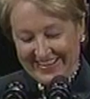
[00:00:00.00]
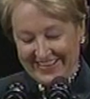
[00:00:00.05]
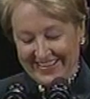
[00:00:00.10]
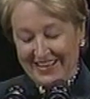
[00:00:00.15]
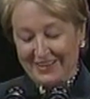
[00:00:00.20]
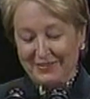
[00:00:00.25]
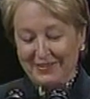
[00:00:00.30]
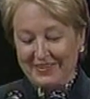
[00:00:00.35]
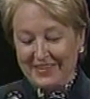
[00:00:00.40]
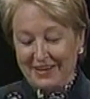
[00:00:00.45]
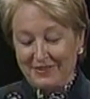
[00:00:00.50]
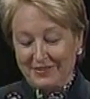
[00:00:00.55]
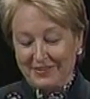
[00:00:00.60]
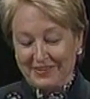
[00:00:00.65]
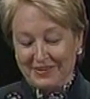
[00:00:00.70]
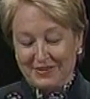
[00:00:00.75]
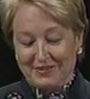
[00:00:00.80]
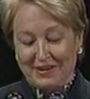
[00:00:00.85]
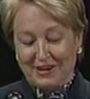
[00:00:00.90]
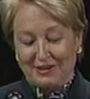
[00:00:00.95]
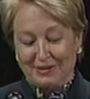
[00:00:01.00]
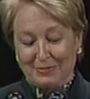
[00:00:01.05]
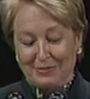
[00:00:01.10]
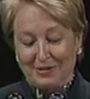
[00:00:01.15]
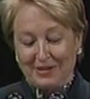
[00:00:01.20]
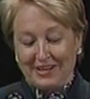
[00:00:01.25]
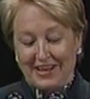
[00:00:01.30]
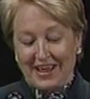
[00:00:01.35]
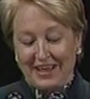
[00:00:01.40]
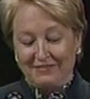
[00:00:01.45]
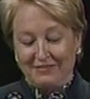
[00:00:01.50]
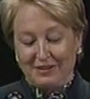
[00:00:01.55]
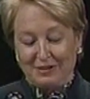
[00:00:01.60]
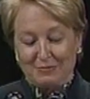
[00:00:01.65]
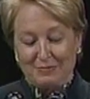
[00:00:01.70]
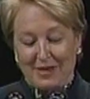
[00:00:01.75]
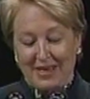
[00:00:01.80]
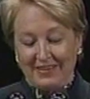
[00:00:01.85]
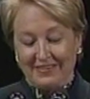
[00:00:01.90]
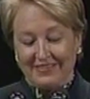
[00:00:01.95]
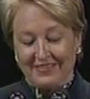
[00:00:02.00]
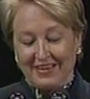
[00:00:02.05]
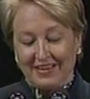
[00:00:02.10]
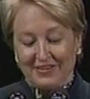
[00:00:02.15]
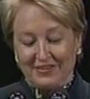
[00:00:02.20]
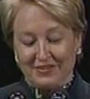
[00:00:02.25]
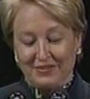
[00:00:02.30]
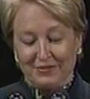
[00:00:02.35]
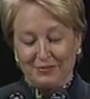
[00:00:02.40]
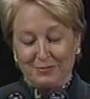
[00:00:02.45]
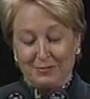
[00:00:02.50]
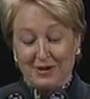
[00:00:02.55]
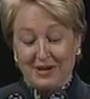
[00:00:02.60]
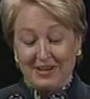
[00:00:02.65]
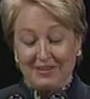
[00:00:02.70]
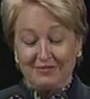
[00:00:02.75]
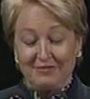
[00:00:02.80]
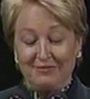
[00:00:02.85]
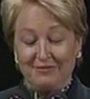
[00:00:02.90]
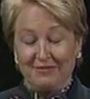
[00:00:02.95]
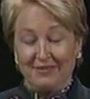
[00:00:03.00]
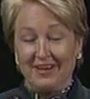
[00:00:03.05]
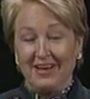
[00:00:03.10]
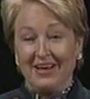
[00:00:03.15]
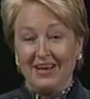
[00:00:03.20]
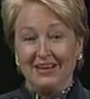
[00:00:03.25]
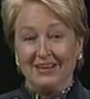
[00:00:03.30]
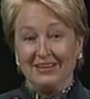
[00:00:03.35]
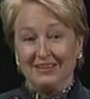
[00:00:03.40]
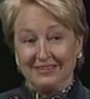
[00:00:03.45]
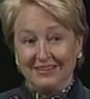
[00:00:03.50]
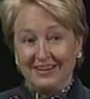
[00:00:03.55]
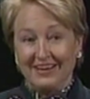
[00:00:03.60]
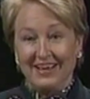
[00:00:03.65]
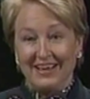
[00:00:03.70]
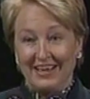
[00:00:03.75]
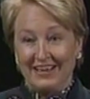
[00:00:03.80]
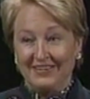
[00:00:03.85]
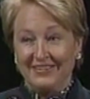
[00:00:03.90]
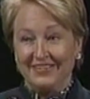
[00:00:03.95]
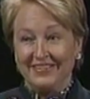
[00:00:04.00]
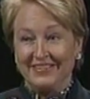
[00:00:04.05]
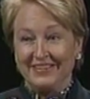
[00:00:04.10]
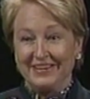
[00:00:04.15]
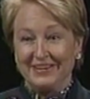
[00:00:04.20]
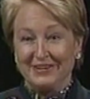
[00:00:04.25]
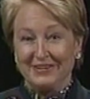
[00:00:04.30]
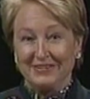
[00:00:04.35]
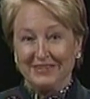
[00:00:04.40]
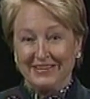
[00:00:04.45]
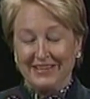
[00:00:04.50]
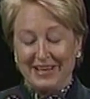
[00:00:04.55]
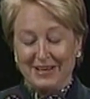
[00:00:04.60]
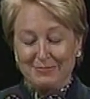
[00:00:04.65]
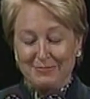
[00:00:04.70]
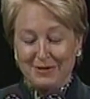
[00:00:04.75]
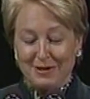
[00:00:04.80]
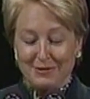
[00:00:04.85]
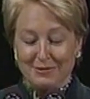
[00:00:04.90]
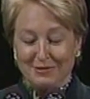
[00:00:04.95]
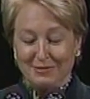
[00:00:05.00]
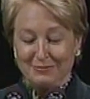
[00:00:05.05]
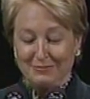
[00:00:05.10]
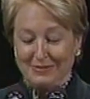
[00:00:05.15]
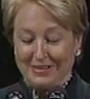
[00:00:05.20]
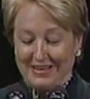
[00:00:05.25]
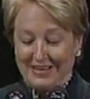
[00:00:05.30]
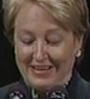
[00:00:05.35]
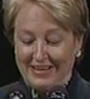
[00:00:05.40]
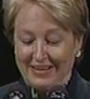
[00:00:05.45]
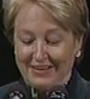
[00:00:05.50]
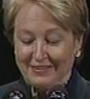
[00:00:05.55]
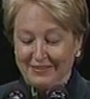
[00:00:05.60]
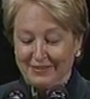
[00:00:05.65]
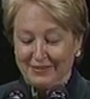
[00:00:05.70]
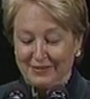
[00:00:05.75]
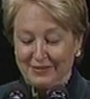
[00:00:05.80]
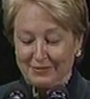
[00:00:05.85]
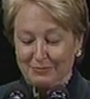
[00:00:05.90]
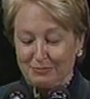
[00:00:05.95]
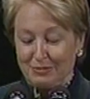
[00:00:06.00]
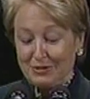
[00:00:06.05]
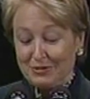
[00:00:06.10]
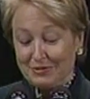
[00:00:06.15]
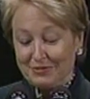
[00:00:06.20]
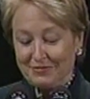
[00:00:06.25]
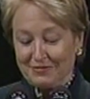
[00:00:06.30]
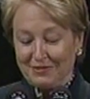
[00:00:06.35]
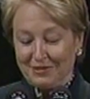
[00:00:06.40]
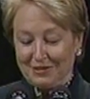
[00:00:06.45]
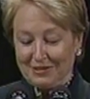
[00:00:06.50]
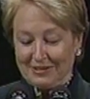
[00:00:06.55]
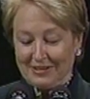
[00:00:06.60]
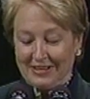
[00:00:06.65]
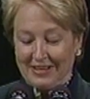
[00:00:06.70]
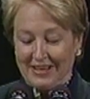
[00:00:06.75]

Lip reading: That was incredible. And having met Sascha's wife, I could see her in that poem. It was beautiful.